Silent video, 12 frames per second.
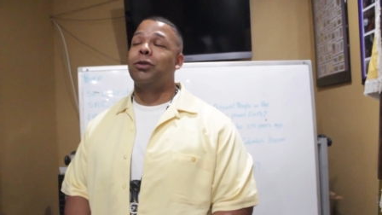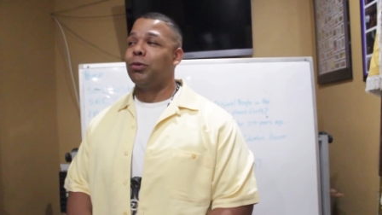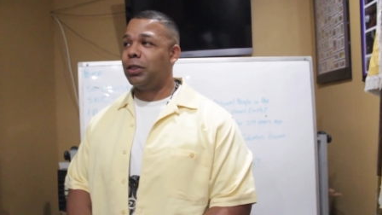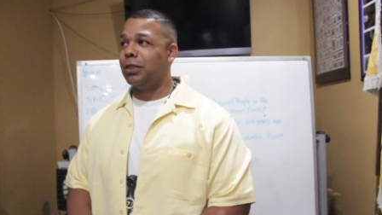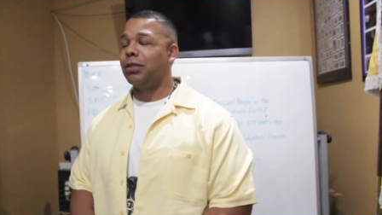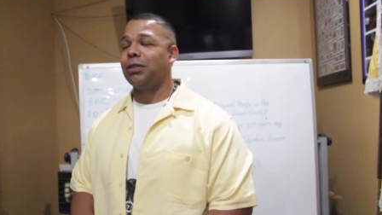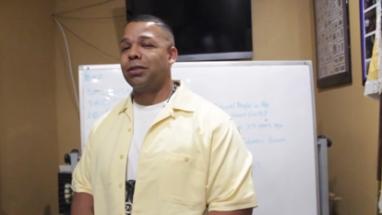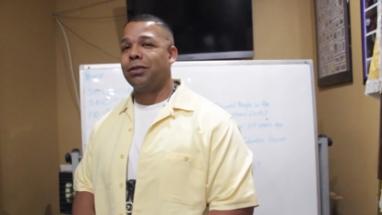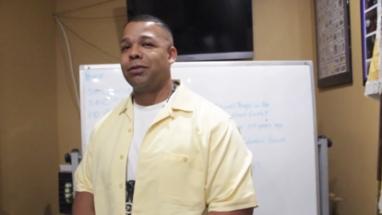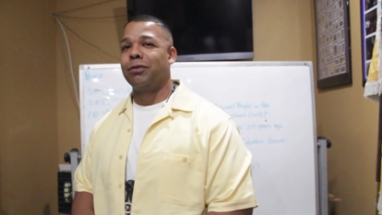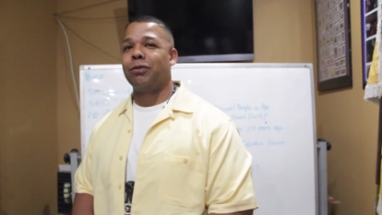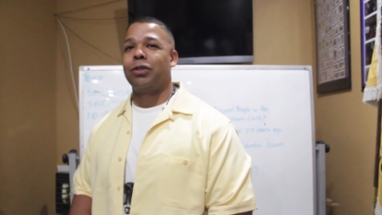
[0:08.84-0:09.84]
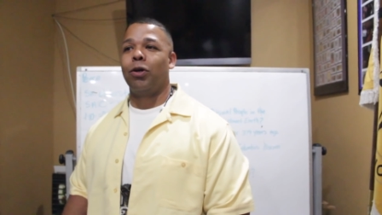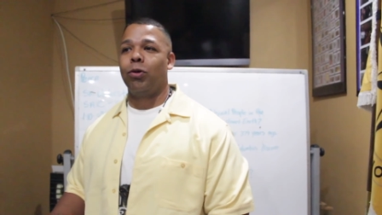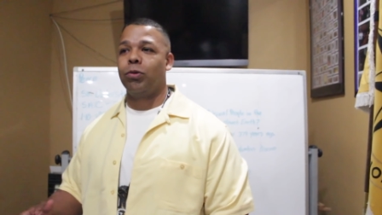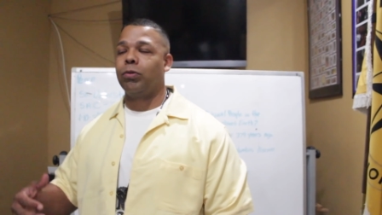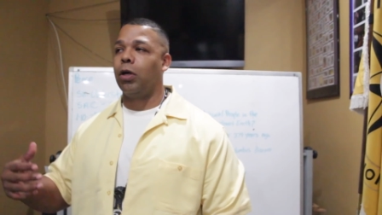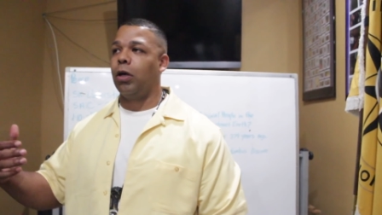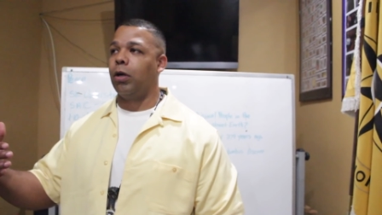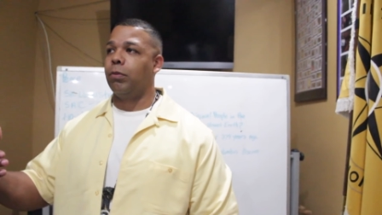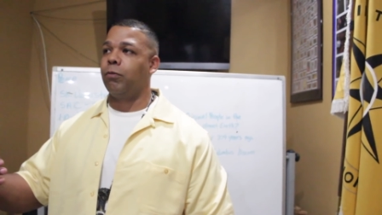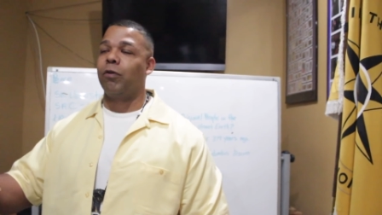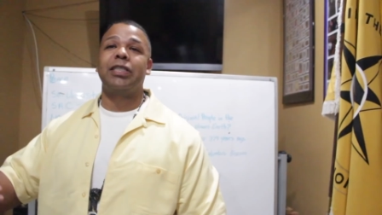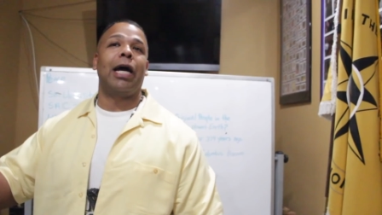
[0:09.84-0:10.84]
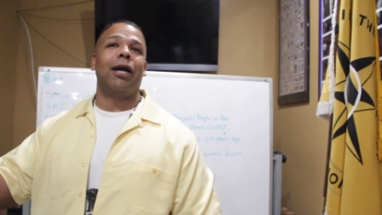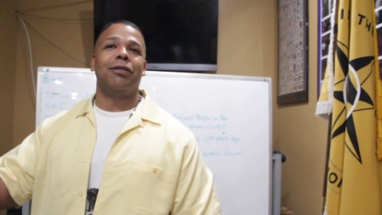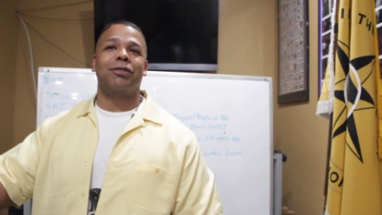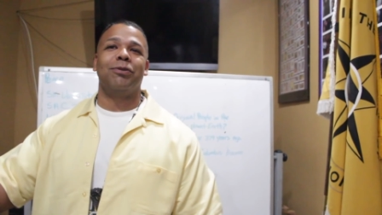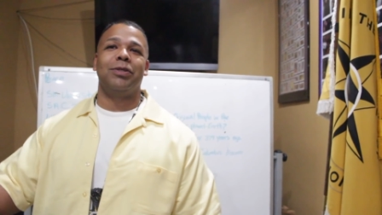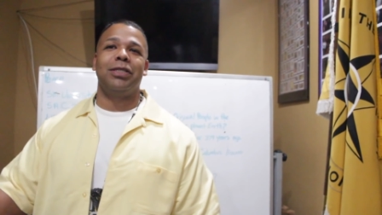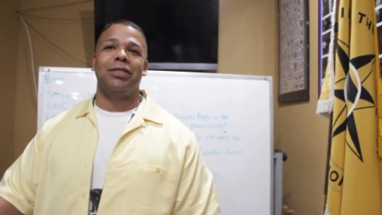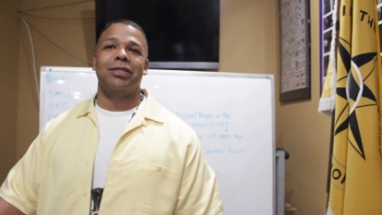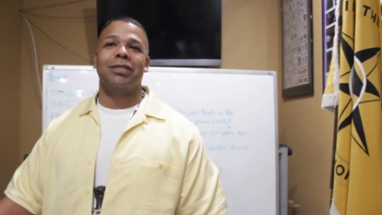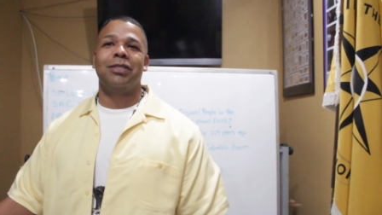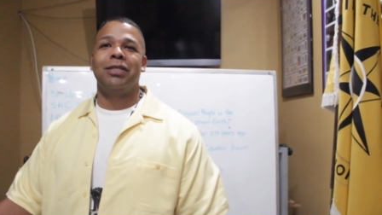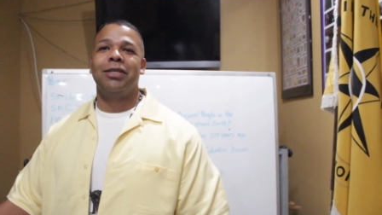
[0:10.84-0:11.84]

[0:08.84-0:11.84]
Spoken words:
School teacher. So retired school teacher.